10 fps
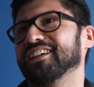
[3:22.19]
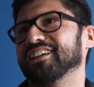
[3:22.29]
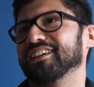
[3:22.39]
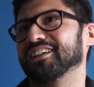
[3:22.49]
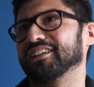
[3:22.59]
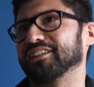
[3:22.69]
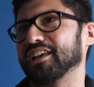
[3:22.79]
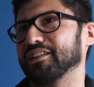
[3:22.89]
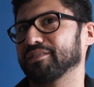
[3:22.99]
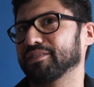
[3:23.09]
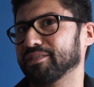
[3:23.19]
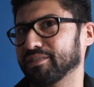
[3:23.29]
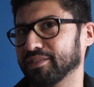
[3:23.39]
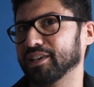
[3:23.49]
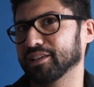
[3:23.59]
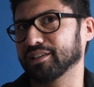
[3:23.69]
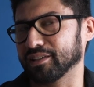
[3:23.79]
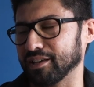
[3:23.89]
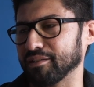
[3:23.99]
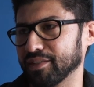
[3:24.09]
and I think
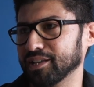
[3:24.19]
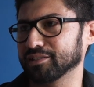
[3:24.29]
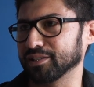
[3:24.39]
it's